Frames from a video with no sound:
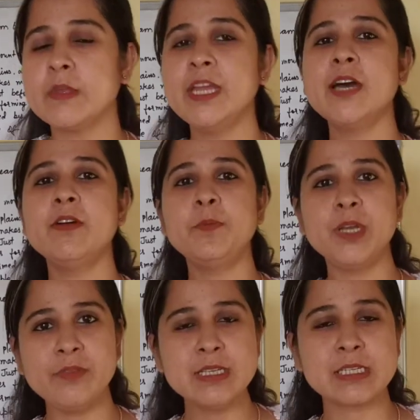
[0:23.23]
In our
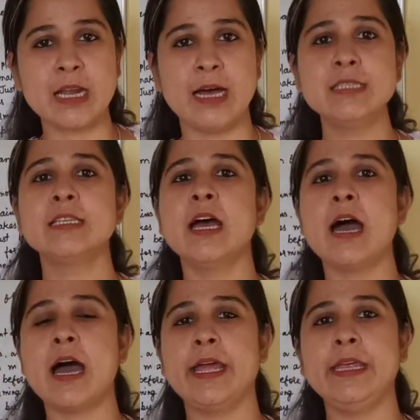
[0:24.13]
previous class
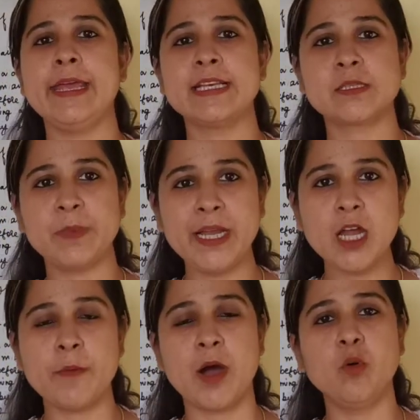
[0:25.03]
I explained
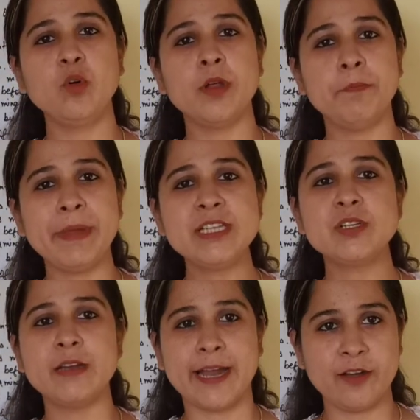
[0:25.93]
about major
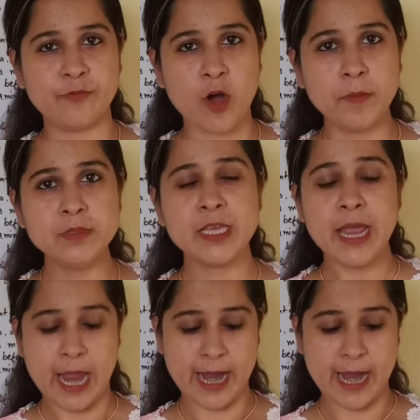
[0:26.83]
landforms,